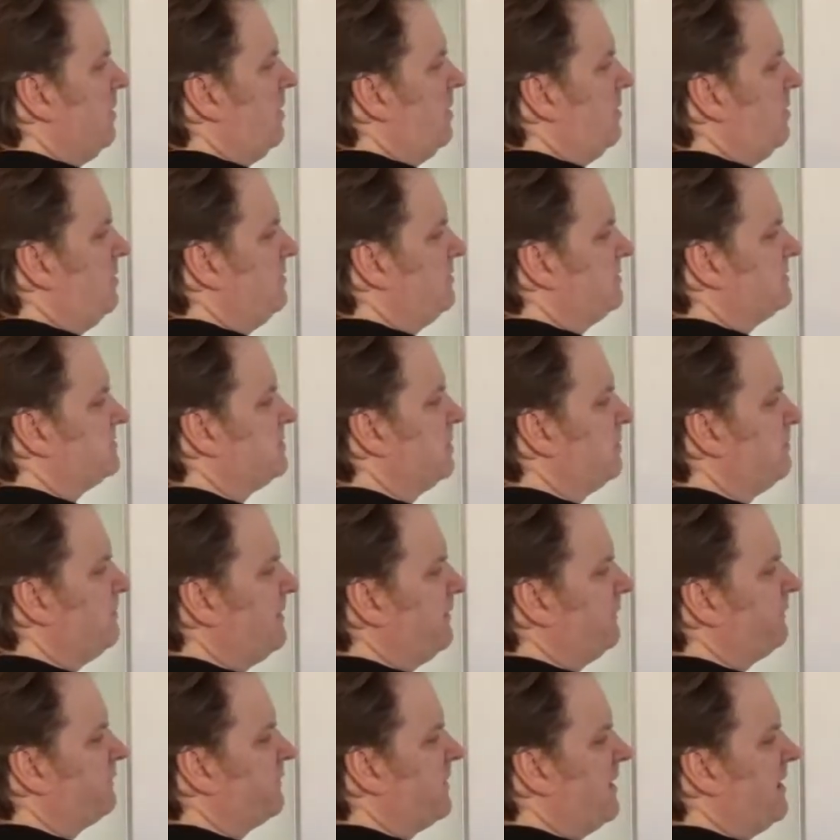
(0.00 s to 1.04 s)
On the top
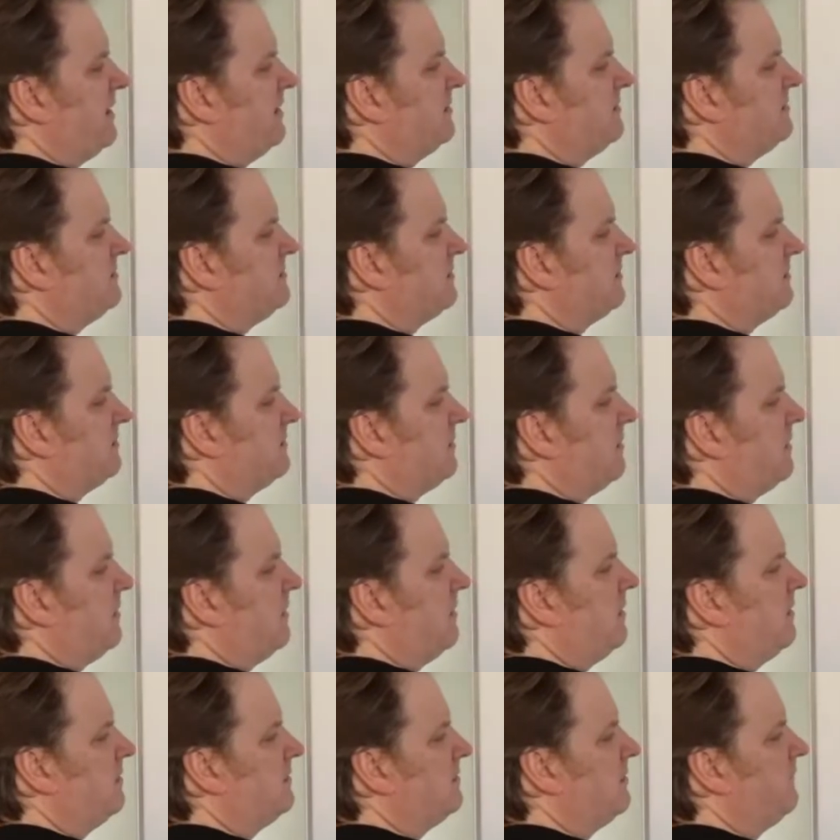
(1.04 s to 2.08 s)
left hand
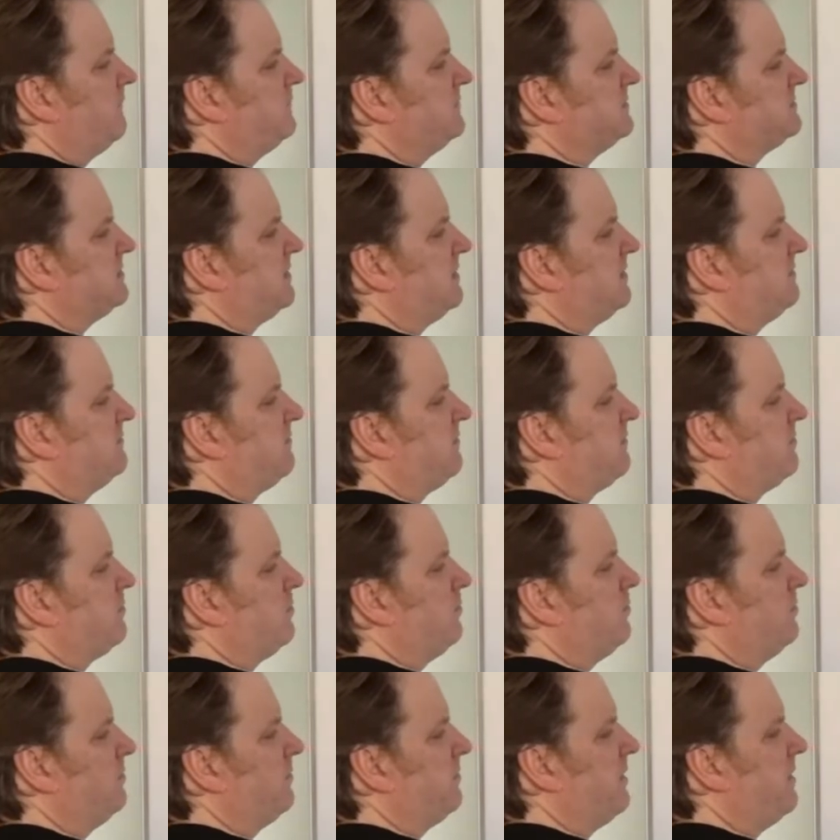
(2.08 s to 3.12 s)
uh, of the side of the
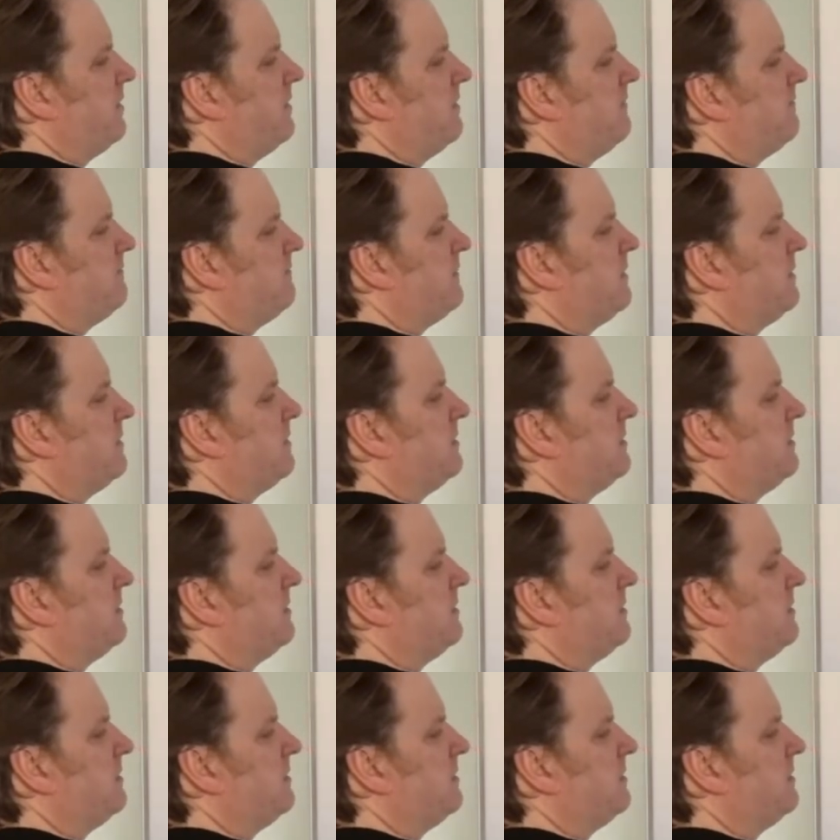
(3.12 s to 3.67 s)
corner there,